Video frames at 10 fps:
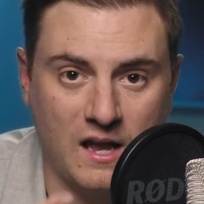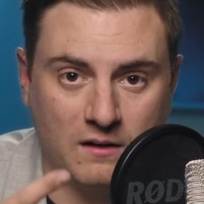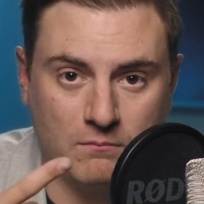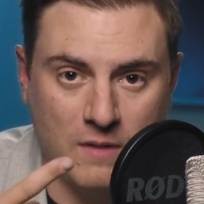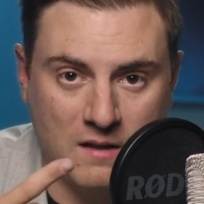
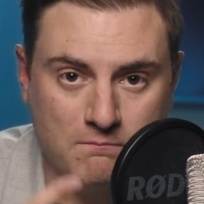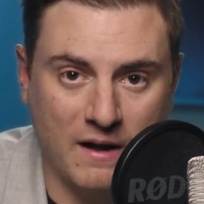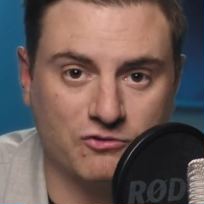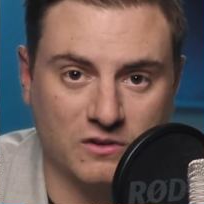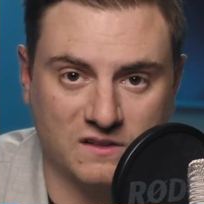and
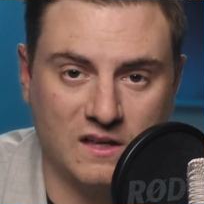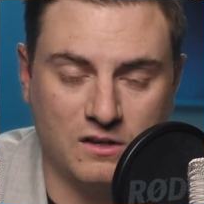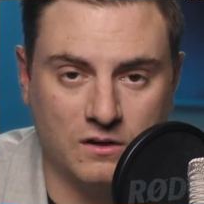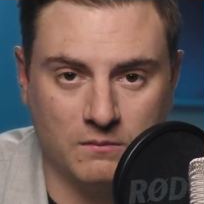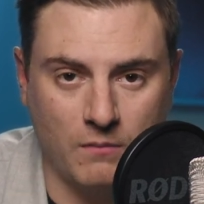metrics that
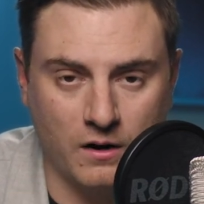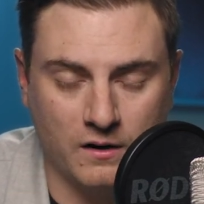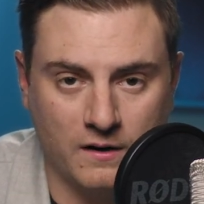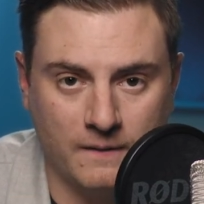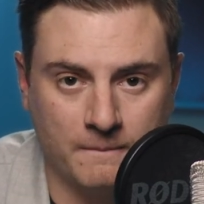you can mark.